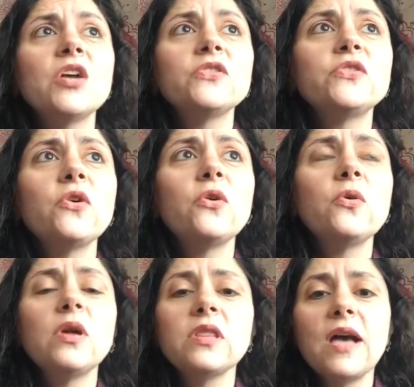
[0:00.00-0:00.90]
So
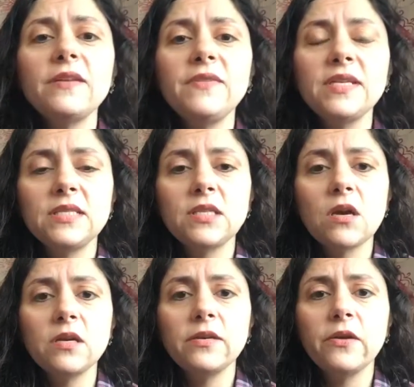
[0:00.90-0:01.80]
a lot of it is
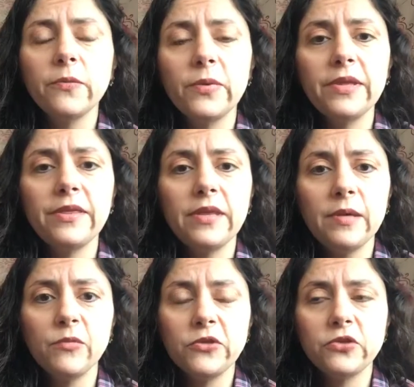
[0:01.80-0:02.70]
done with
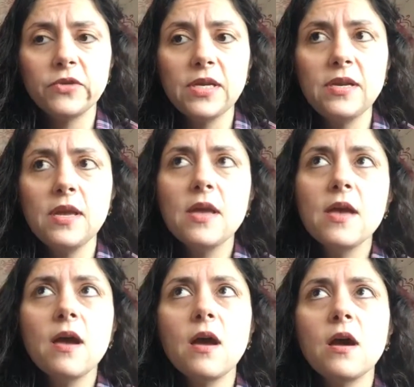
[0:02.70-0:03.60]
imagery,
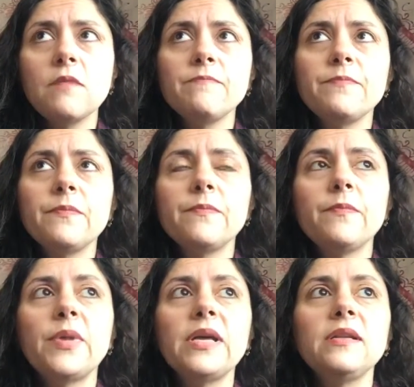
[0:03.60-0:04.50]

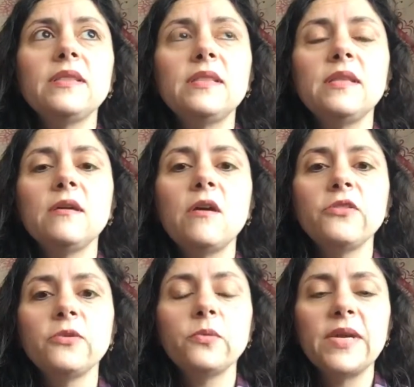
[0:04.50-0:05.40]
but
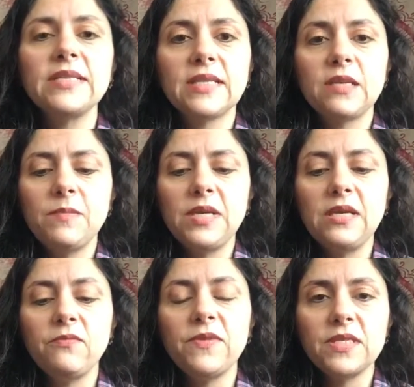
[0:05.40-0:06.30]
other ways can
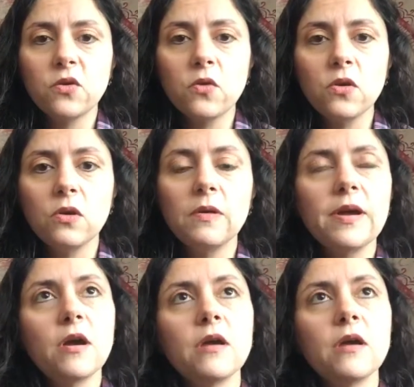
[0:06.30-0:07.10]
be physical.